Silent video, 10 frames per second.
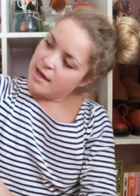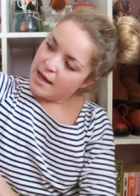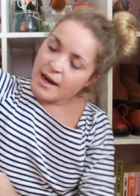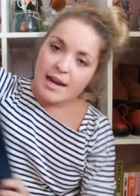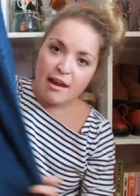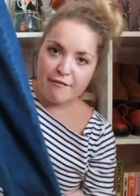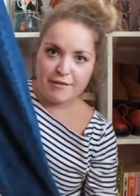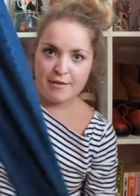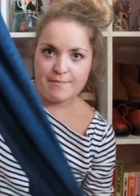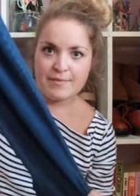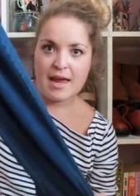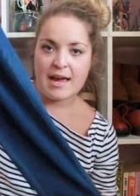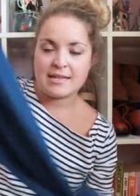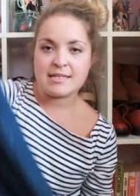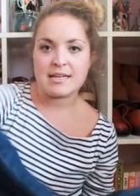and I love them,
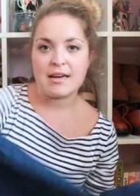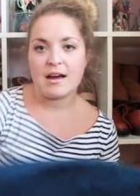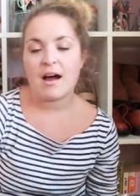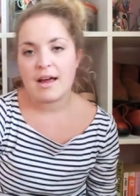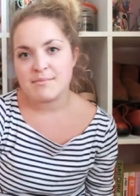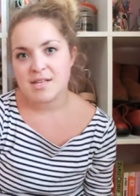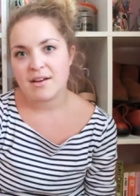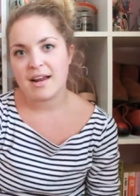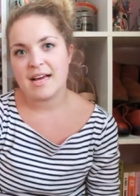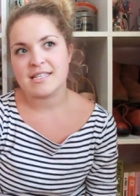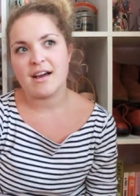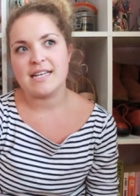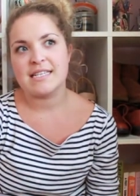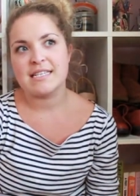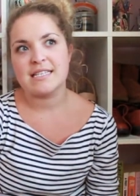and I'm so glad
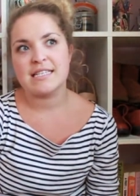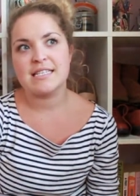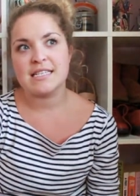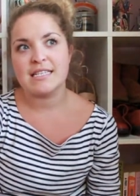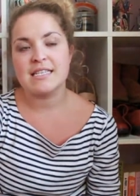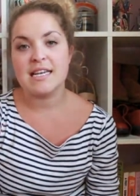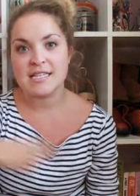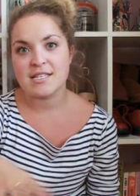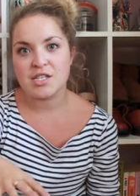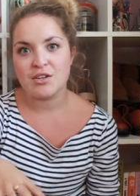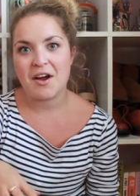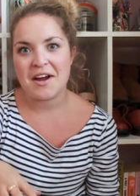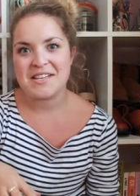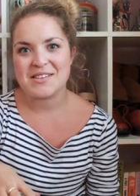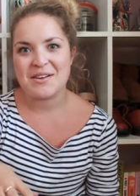I listened to you
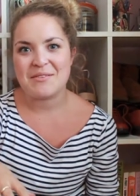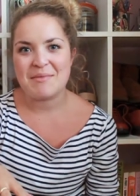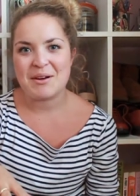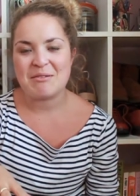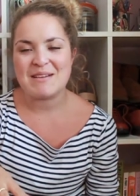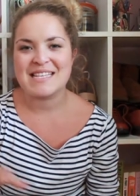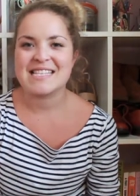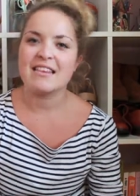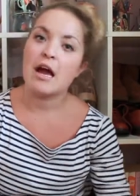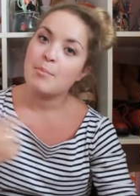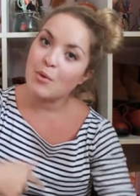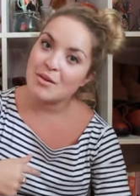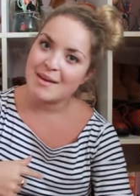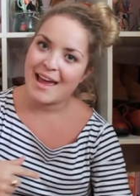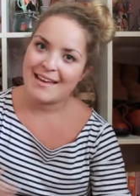guys on my comments and I bought
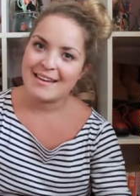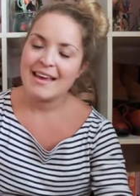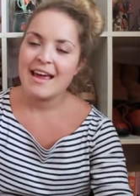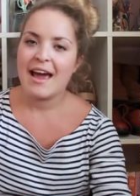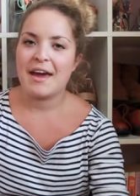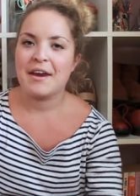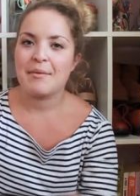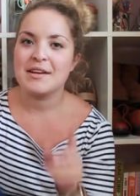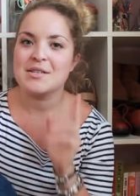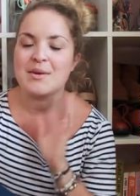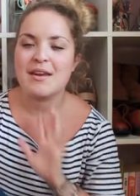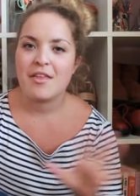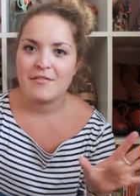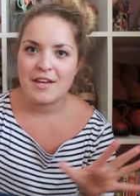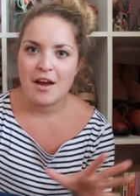them again, and I'm going to do
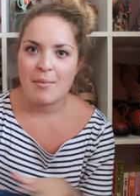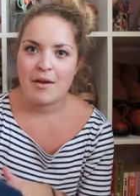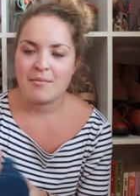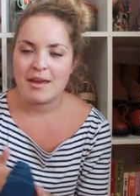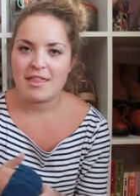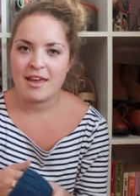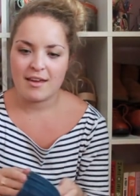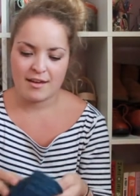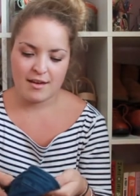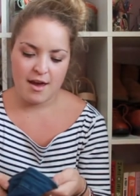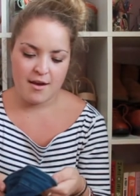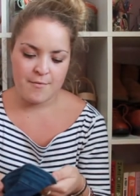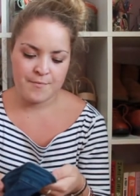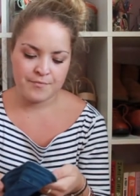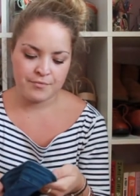another video about them, I think.
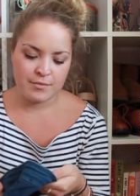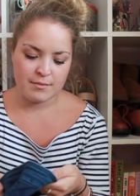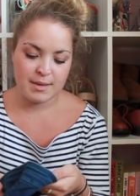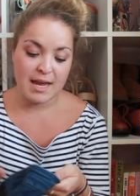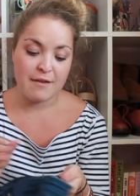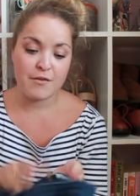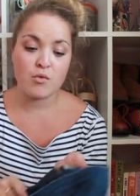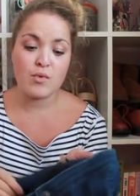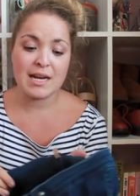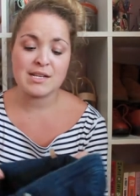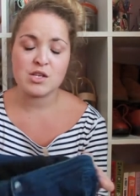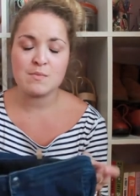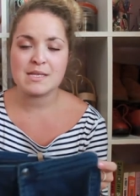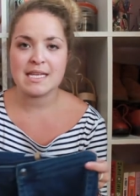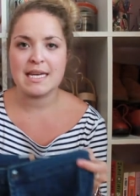But yeah, for a really
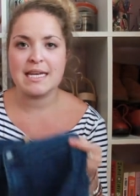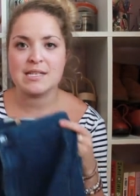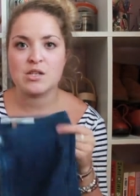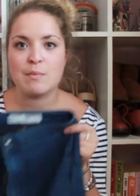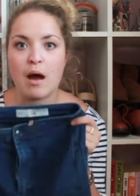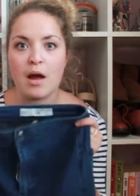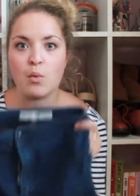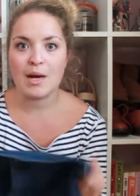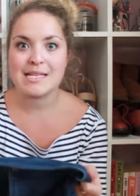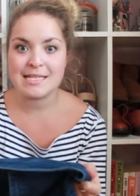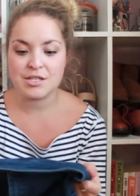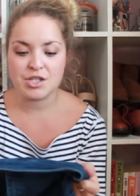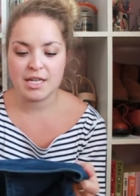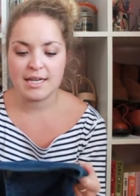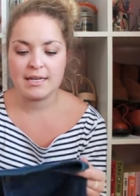super skinny, super high-waisted
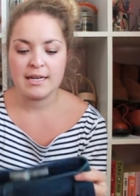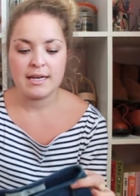jean,